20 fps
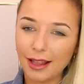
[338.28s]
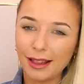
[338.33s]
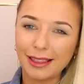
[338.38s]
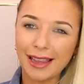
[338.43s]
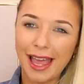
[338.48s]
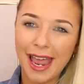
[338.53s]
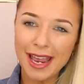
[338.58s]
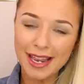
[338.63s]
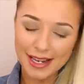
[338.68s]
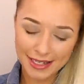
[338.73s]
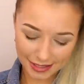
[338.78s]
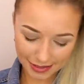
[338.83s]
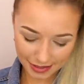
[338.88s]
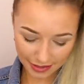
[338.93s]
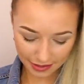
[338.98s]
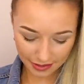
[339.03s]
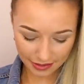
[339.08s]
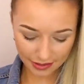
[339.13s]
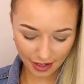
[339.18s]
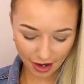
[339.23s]

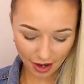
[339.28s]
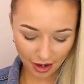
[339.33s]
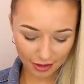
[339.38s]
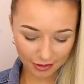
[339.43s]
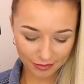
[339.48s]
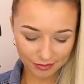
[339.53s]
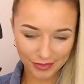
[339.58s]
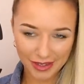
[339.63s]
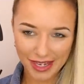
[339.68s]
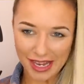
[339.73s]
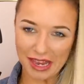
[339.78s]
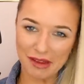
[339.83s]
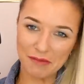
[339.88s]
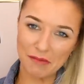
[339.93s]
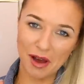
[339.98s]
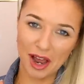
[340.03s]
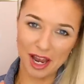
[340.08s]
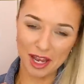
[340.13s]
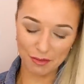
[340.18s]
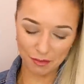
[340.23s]
lace, so it
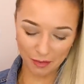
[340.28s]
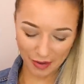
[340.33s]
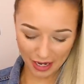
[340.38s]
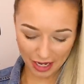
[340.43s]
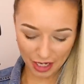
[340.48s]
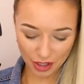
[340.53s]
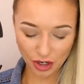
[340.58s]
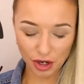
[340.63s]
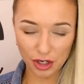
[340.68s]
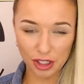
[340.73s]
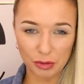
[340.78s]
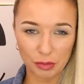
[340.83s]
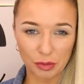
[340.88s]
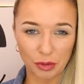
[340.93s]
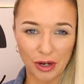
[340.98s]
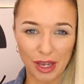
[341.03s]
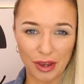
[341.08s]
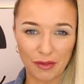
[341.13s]
might be noticeable